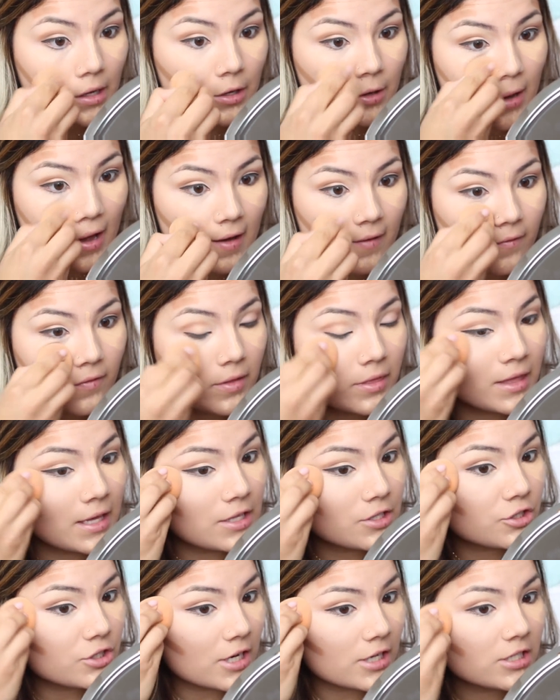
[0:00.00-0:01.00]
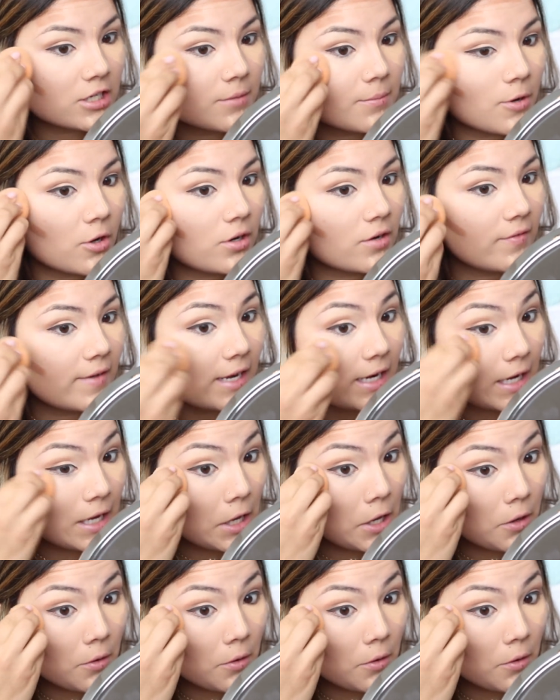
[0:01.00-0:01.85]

you have the instructor motivating